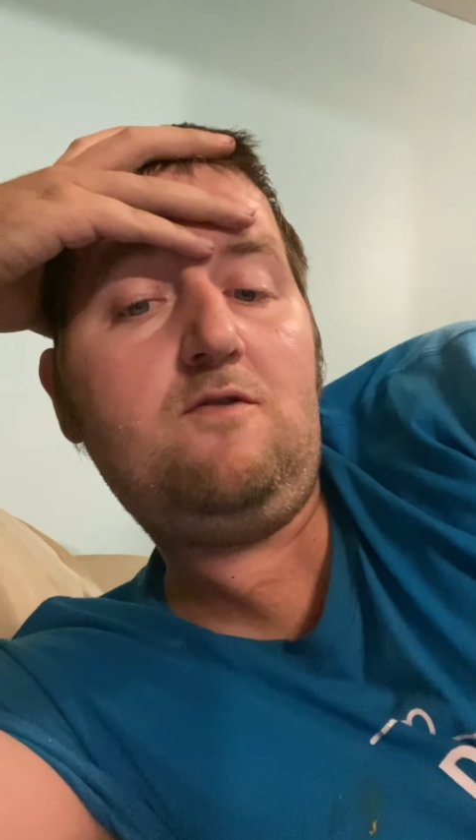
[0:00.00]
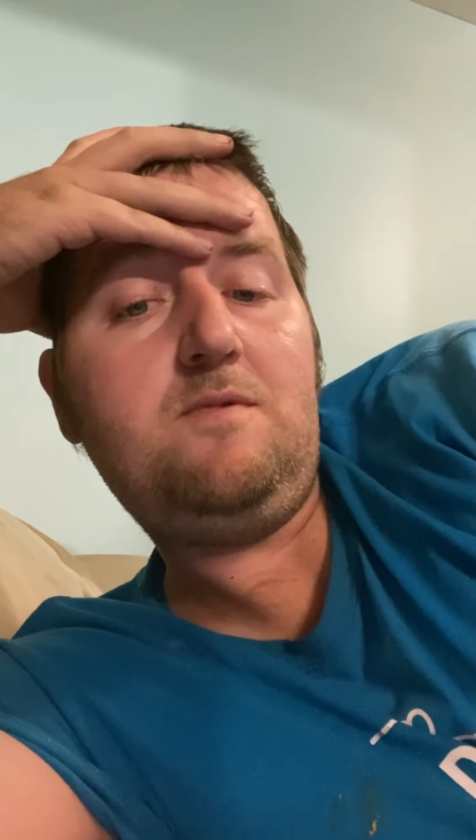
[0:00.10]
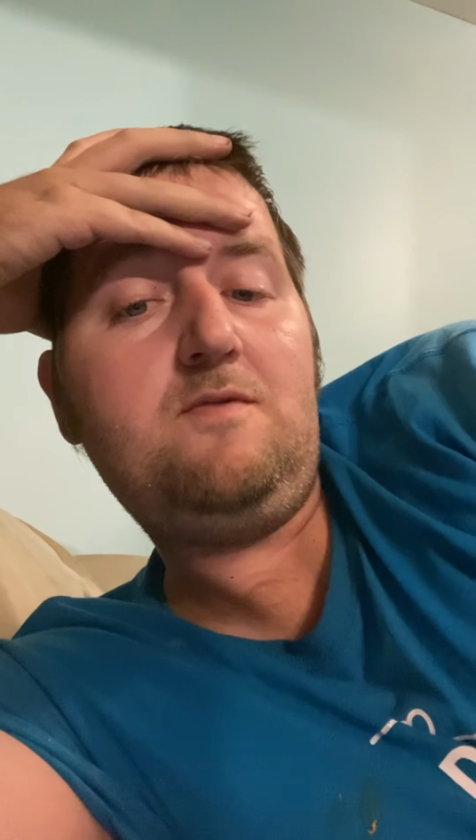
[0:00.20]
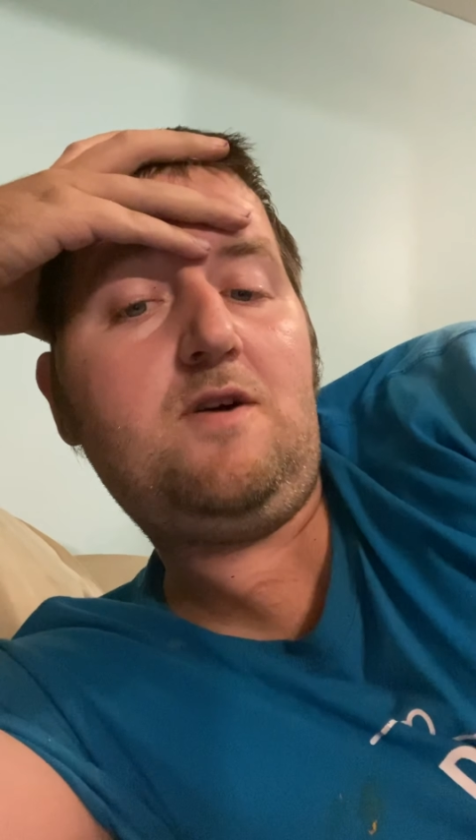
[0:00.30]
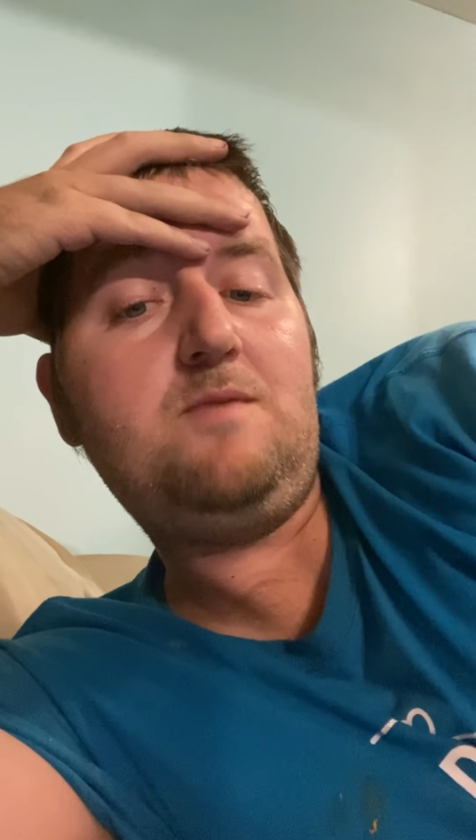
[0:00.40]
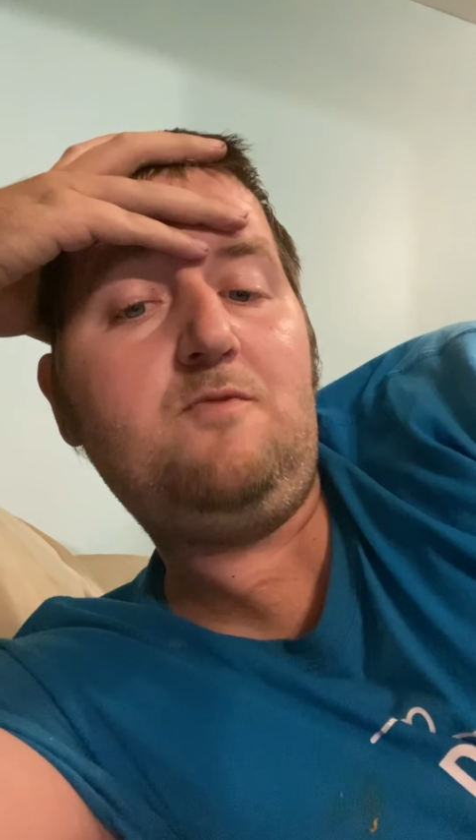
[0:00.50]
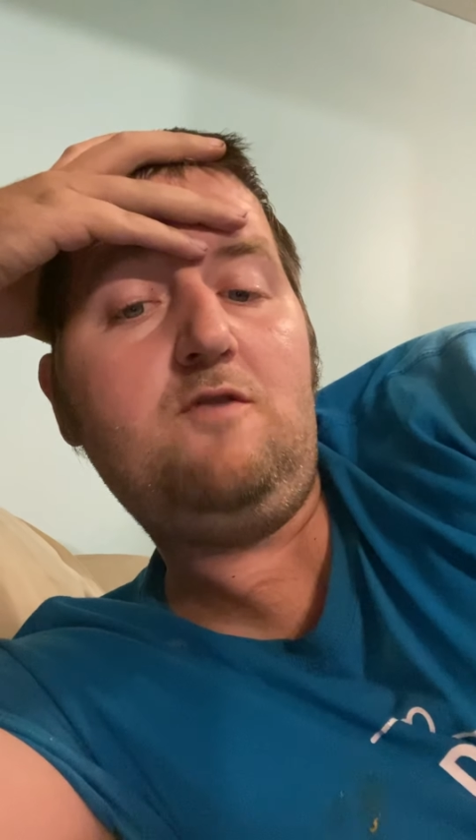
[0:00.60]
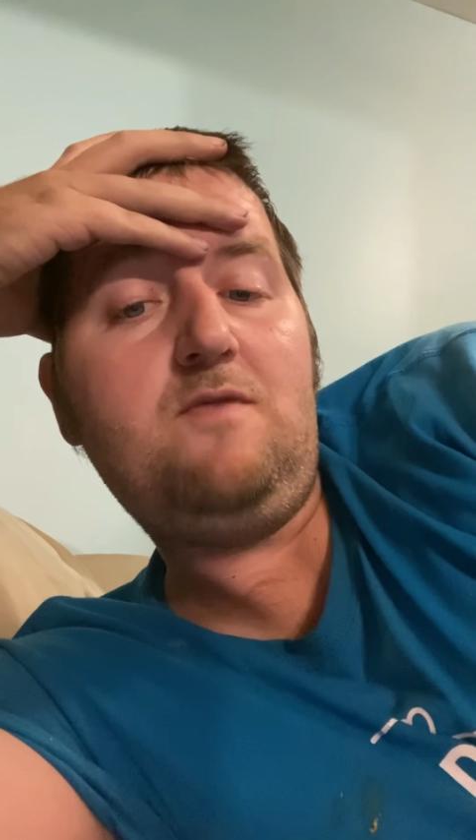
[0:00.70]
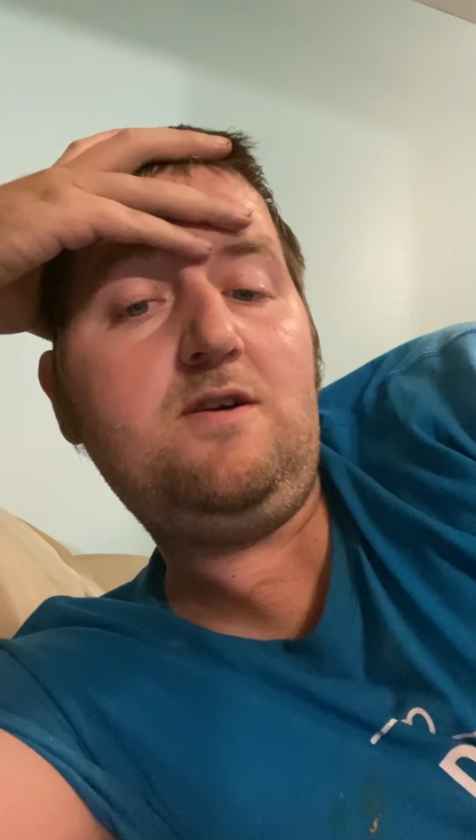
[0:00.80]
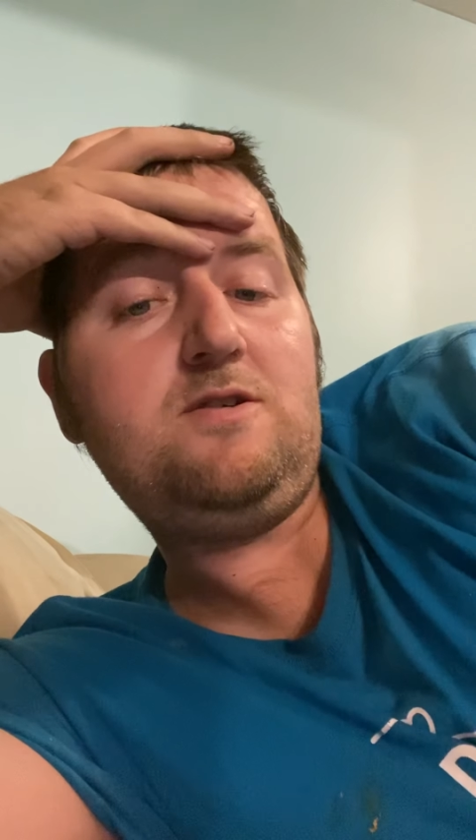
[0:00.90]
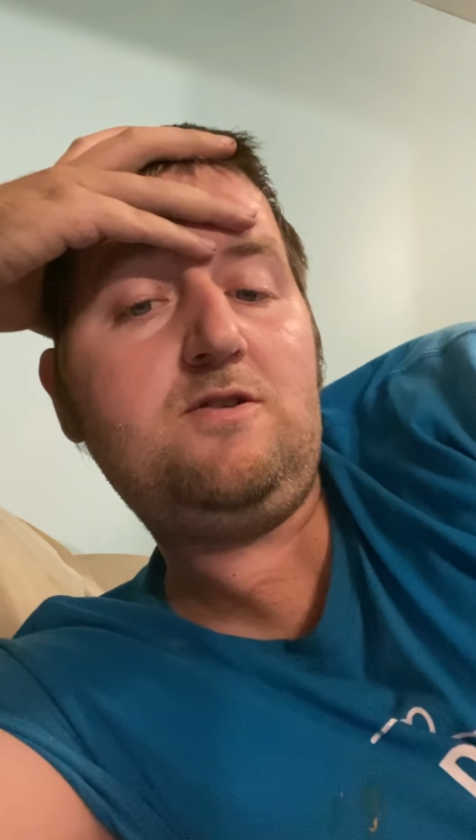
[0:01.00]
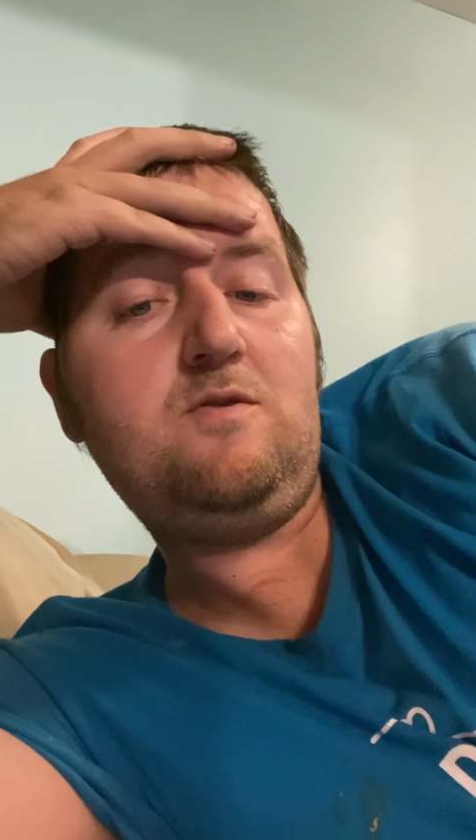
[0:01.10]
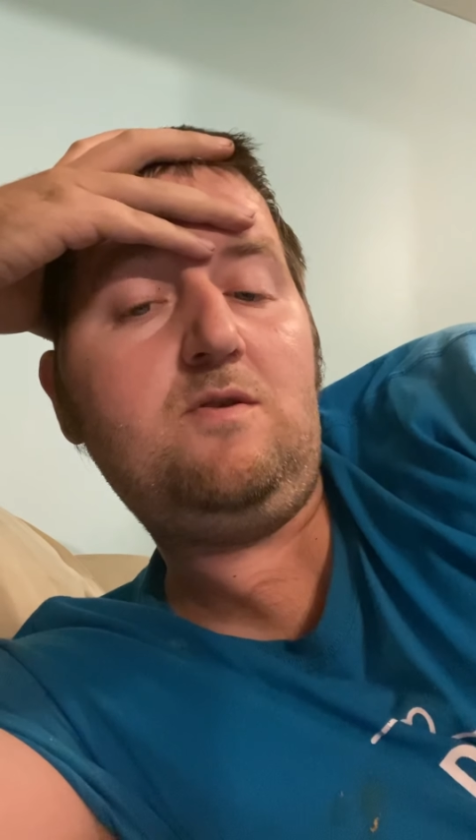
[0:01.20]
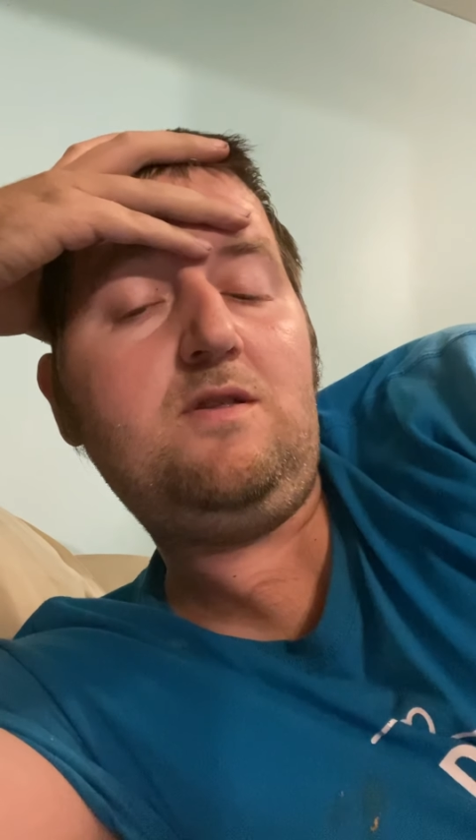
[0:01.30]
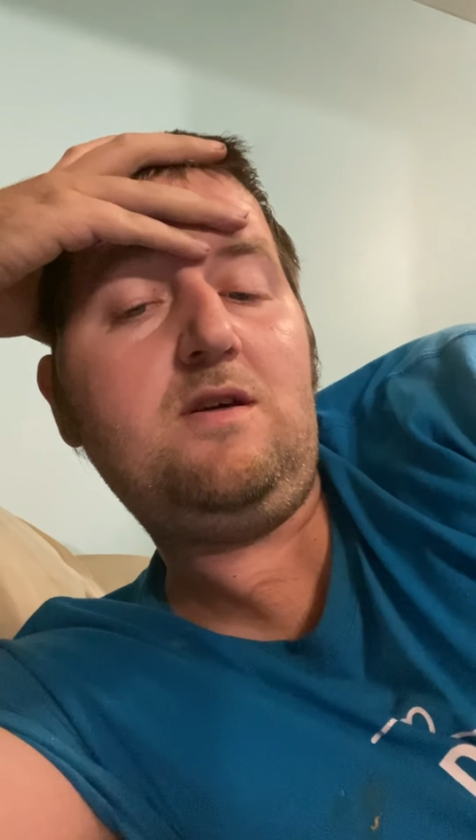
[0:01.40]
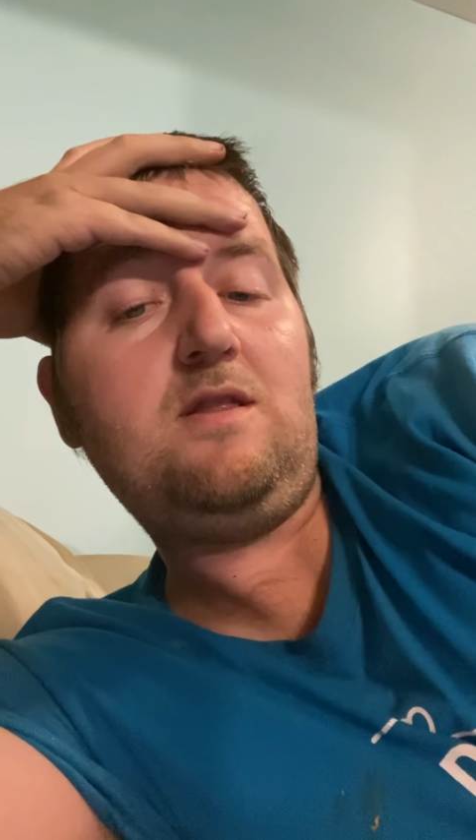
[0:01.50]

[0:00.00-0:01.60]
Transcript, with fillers: for me to find motivation to do anything.